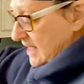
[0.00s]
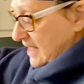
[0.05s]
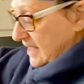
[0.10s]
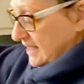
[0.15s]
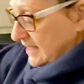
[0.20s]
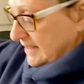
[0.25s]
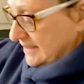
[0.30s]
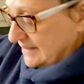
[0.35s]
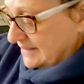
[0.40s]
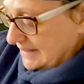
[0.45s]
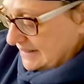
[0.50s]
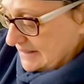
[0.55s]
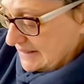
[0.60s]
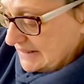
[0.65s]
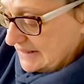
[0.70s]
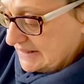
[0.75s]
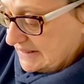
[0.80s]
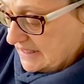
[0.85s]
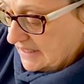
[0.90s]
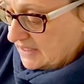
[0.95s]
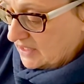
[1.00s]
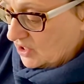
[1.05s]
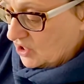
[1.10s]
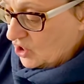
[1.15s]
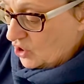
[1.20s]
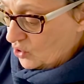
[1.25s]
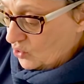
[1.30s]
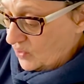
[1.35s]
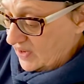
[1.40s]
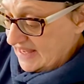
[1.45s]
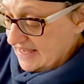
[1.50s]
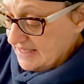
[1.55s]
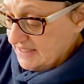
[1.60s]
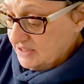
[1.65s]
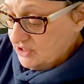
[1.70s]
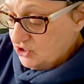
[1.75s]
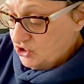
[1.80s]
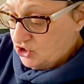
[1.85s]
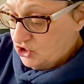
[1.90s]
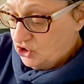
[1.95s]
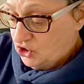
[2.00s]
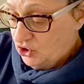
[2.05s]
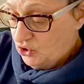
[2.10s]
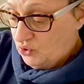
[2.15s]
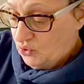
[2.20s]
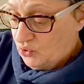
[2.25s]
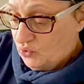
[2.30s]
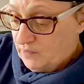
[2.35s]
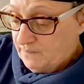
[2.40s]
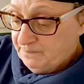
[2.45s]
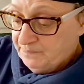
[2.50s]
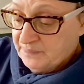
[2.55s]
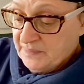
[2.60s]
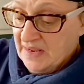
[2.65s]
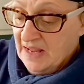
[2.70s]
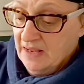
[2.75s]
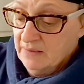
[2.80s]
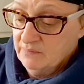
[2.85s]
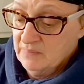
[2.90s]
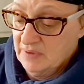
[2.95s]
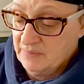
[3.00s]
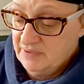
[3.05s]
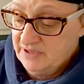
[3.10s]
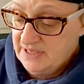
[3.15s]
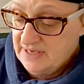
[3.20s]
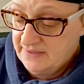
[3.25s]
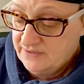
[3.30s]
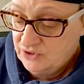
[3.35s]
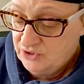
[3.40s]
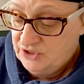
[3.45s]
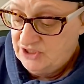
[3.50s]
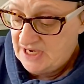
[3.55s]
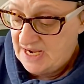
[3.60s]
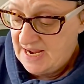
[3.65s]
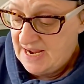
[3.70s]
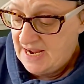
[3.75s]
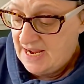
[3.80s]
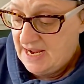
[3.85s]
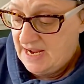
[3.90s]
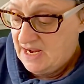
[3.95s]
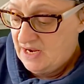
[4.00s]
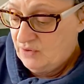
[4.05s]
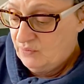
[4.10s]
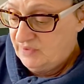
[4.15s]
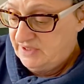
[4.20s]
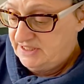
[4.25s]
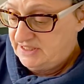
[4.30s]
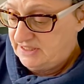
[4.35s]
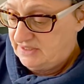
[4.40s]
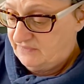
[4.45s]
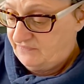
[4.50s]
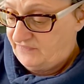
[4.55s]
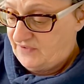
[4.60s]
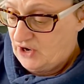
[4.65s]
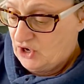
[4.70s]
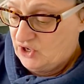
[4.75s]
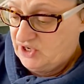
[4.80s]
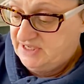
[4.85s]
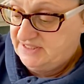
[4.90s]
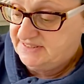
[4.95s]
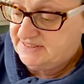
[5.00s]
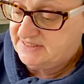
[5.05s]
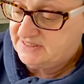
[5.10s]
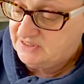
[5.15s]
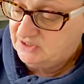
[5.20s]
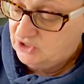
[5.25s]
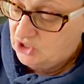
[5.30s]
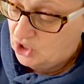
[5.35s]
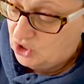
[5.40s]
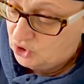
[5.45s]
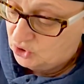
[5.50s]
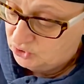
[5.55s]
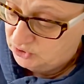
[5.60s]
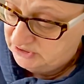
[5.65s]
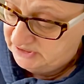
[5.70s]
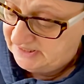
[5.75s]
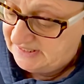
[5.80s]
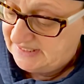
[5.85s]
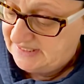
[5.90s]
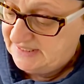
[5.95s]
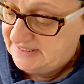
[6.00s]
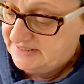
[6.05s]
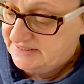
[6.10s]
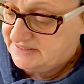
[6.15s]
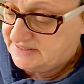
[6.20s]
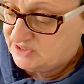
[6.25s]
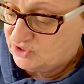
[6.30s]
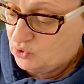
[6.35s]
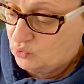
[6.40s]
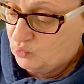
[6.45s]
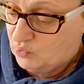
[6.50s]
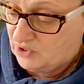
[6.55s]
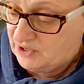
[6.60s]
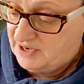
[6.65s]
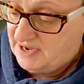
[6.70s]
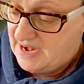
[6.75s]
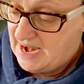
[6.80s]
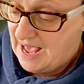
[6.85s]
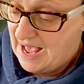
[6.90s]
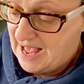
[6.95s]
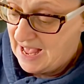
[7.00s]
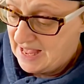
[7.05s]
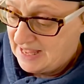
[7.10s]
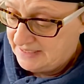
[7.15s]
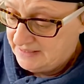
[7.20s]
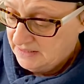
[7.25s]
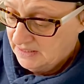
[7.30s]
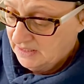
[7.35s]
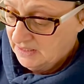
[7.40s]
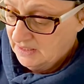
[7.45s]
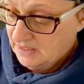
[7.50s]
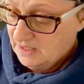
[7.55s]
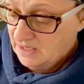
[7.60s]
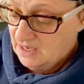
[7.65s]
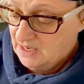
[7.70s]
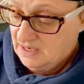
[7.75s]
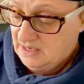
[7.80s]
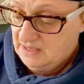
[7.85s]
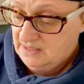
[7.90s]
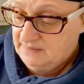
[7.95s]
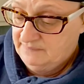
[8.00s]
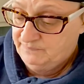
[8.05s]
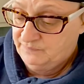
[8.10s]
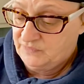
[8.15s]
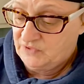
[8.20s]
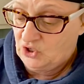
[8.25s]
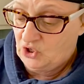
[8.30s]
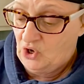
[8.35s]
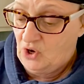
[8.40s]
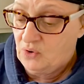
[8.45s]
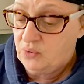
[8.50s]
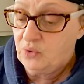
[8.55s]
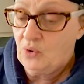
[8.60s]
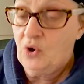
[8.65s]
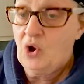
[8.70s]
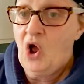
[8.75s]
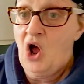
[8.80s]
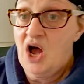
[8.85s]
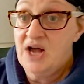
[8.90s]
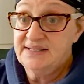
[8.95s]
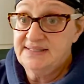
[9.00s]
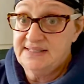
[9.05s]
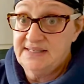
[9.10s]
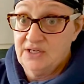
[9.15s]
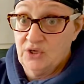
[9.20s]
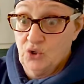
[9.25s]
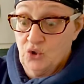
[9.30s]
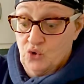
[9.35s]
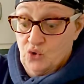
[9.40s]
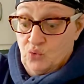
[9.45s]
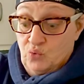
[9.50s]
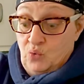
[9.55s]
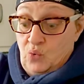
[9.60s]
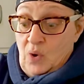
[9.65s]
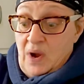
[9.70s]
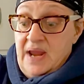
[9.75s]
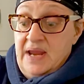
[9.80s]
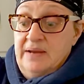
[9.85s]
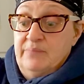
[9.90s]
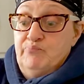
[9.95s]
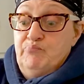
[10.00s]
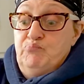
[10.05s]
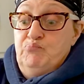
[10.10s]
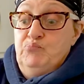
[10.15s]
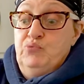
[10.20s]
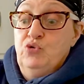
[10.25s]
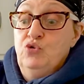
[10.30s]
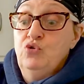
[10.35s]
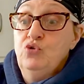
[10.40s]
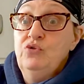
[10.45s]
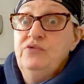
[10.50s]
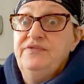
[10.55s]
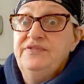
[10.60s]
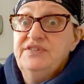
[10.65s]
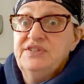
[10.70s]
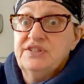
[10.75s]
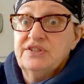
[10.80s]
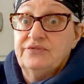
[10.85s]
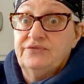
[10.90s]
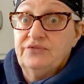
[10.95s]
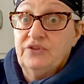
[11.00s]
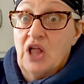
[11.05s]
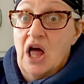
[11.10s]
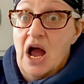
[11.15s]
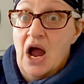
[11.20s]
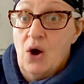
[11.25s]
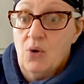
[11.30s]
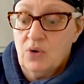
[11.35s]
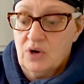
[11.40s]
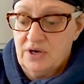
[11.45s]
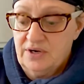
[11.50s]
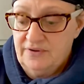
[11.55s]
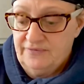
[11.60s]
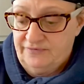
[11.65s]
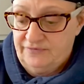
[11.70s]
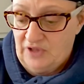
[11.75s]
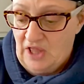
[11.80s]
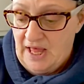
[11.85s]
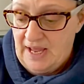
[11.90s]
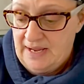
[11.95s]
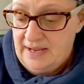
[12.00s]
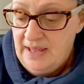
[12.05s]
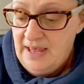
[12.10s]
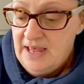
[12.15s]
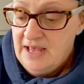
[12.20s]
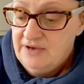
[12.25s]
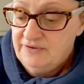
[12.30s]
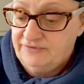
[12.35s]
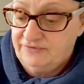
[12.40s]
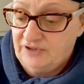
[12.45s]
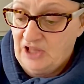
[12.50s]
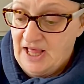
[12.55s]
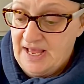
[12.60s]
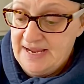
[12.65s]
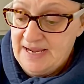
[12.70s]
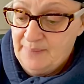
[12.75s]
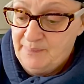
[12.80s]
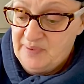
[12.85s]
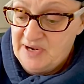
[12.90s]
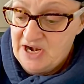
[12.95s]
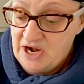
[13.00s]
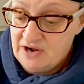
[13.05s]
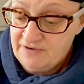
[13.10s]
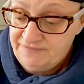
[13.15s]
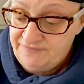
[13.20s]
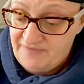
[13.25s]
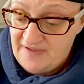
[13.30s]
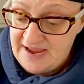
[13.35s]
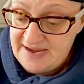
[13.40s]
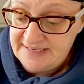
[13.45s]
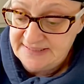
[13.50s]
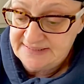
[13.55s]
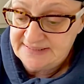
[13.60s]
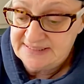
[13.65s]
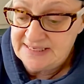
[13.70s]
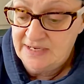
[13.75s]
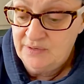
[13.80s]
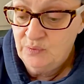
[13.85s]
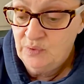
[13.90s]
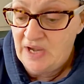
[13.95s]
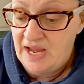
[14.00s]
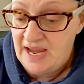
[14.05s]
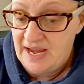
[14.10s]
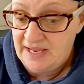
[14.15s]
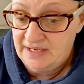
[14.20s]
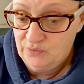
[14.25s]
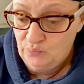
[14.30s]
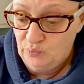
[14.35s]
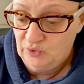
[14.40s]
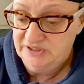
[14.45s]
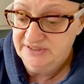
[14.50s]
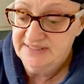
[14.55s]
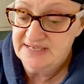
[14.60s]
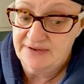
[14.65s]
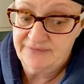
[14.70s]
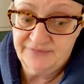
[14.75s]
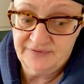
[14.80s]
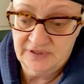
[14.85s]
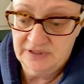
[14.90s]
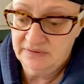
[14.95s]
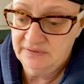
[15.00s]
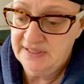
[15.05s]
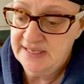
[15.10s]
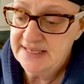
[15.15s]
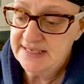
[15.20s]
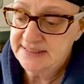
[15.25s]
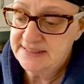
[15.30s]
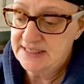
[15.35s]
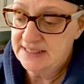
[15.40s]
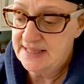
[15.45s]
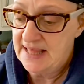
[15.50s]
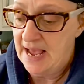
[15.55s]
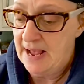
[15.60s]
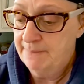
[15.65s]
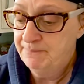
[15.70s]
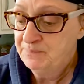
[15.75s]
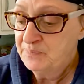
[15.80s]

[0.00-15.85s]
because this is gonna go into, remember the other day, we did it very slowly, so we're not causing great poofs of flour to fly up in our face, and we'll definitely get to that.